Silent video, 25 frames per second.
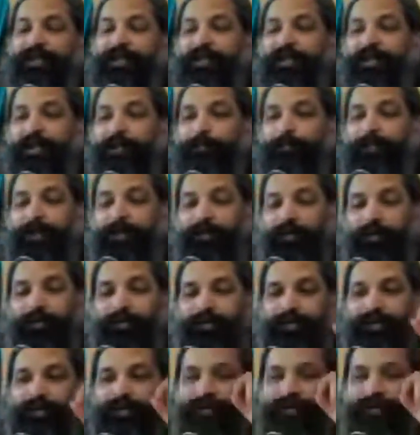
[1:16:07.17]
Because
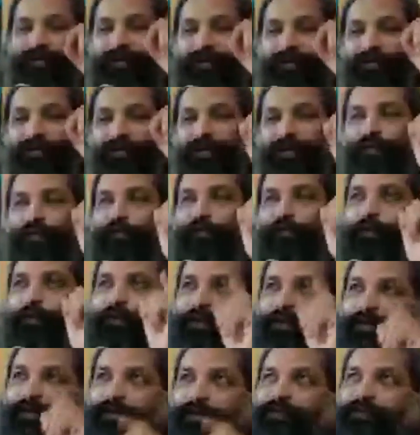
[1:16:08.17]
in the initial
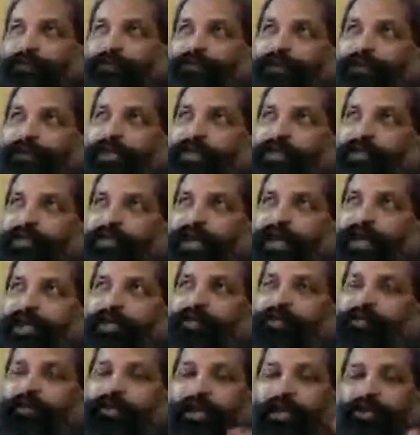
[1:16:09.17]
focus, in trying
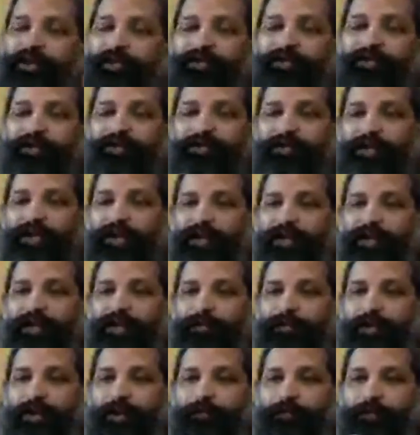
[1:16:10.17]
to get to the silent
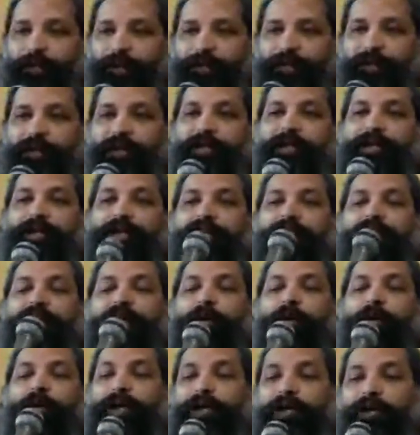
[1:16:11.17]
Brahman,
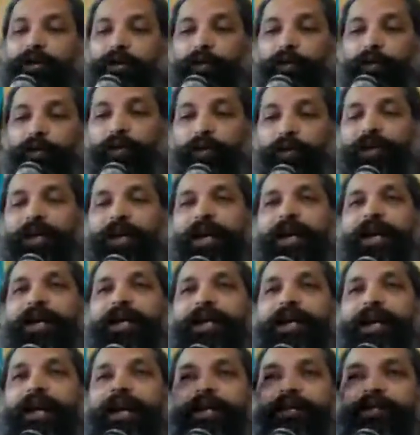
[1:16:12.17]
we took an
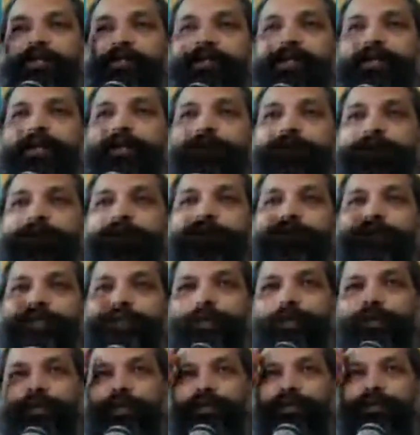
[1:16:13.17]
exclusive
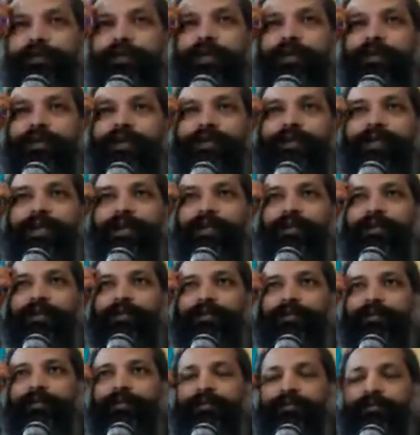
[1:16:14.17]
focus on the
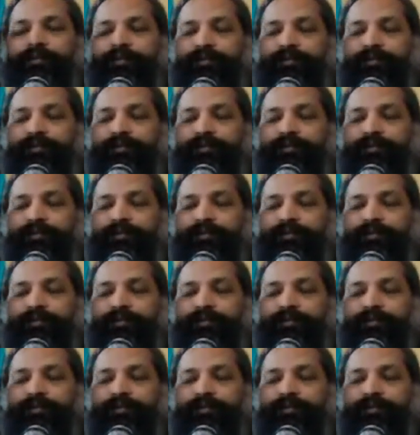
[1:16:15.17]
silence.